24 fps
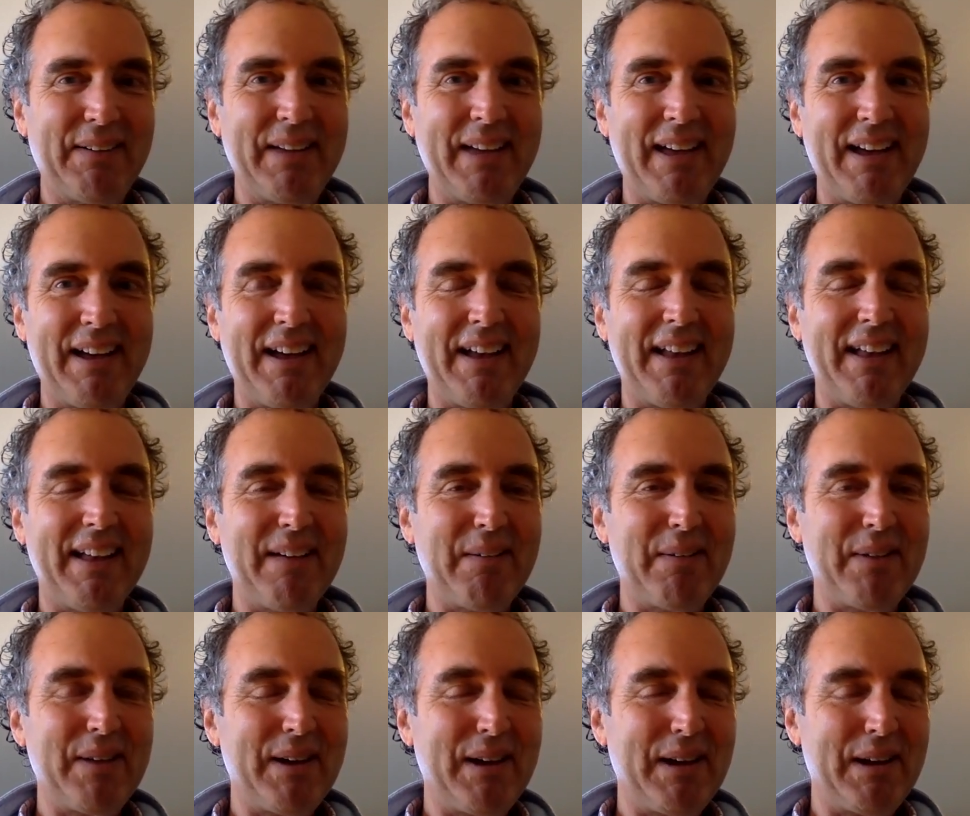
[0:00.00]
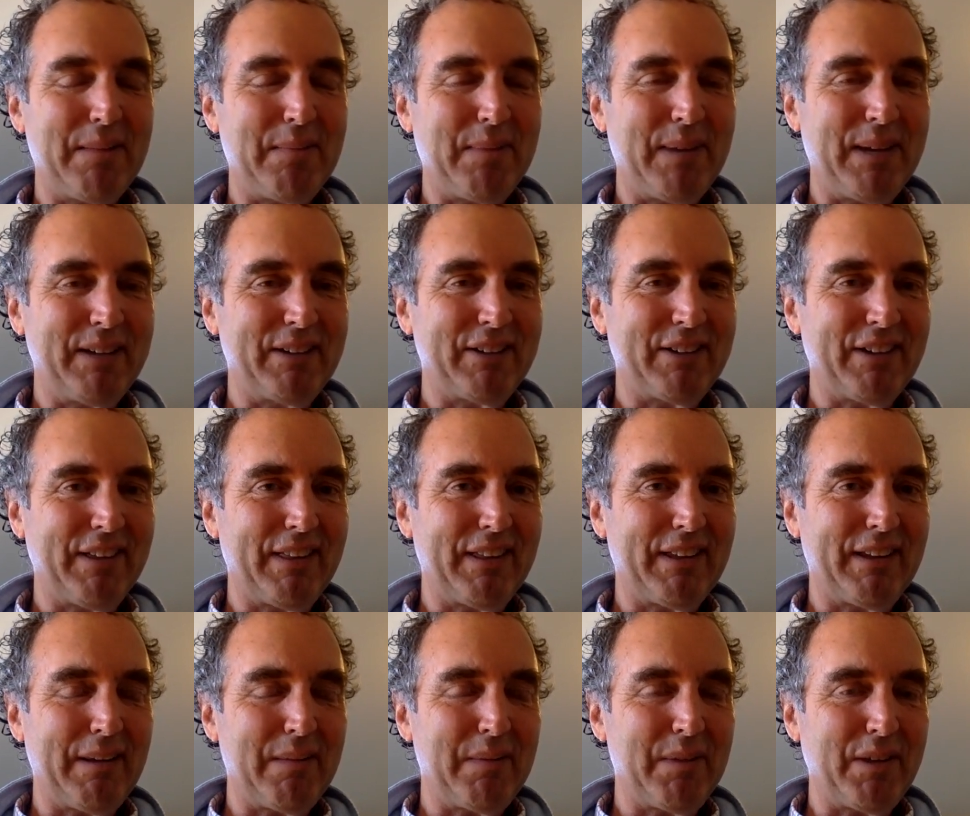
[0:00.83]
we, ha we on a bunch on
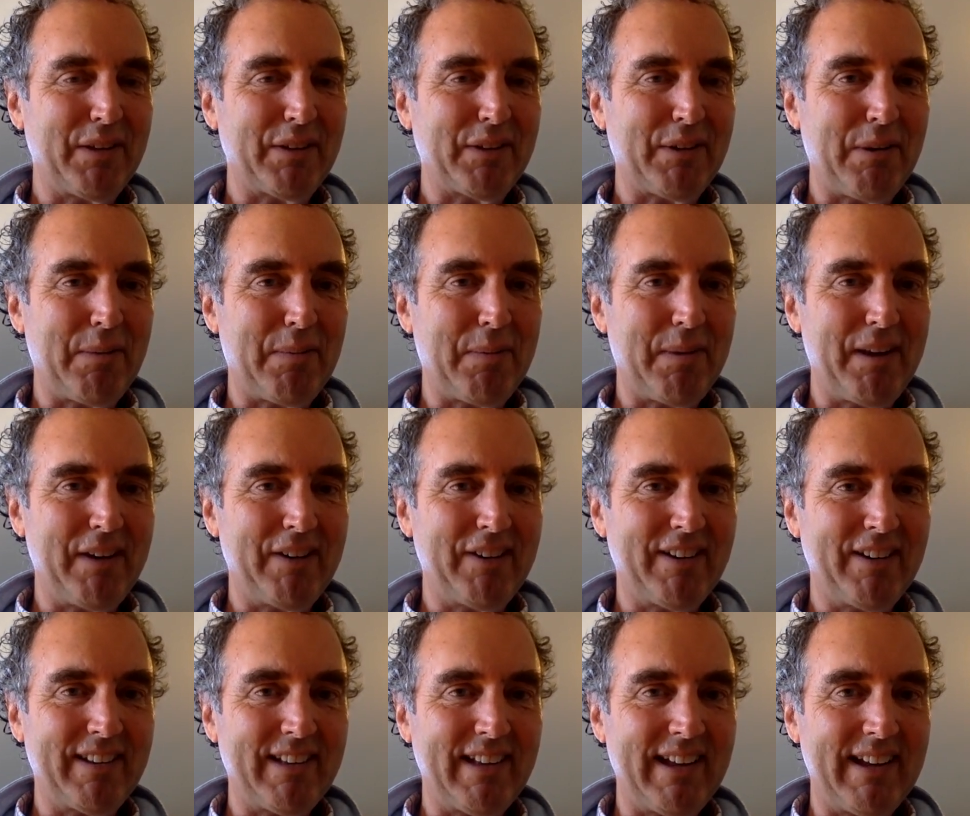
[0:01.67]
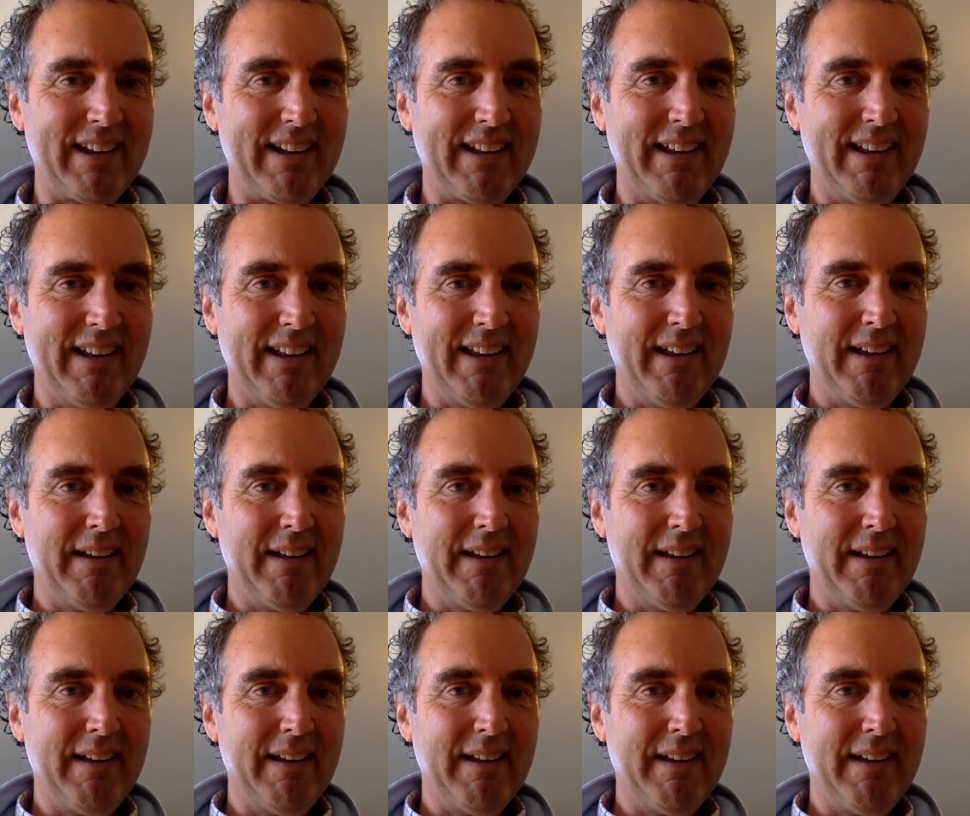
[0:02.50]
the WS Corporation side.